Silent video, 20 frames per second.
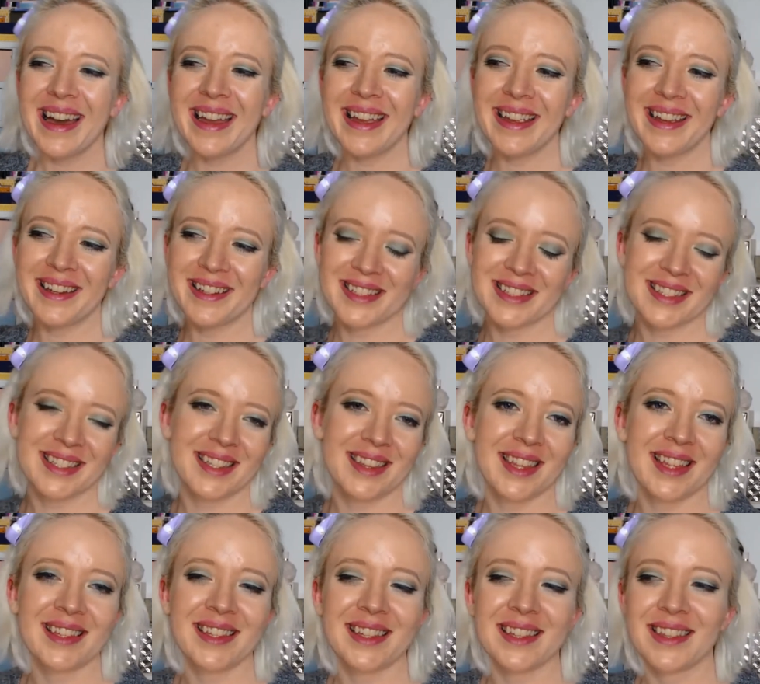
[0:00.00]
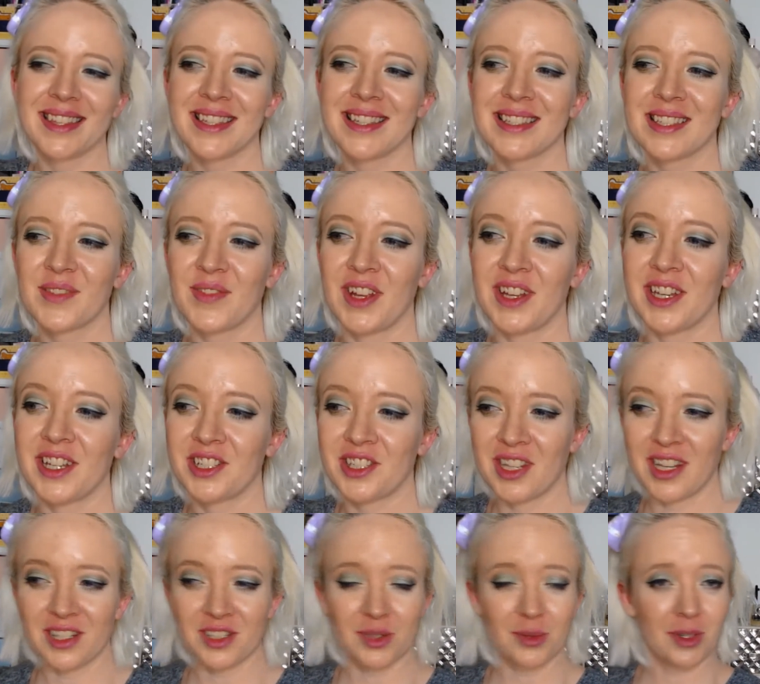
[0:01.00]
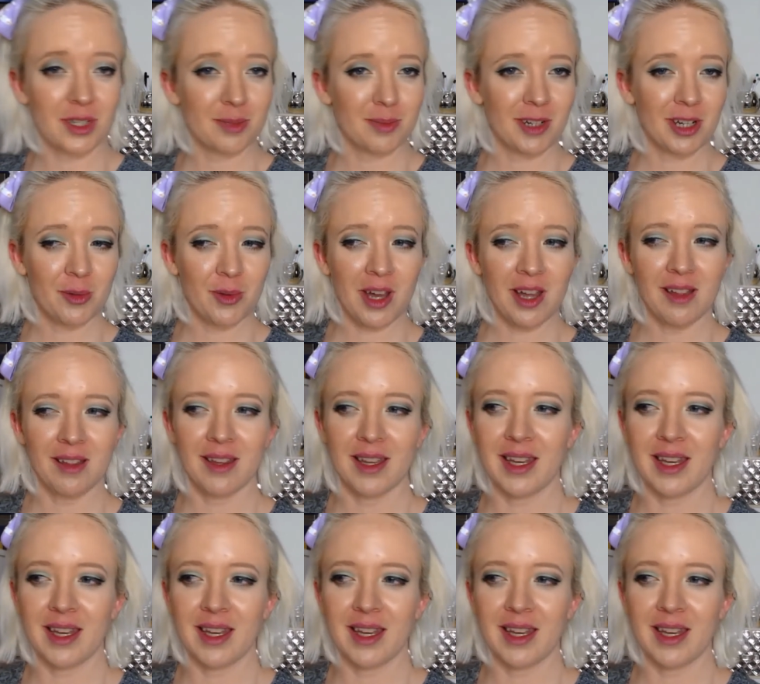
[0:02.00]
I honestly think that this foundation actually worked pretty well,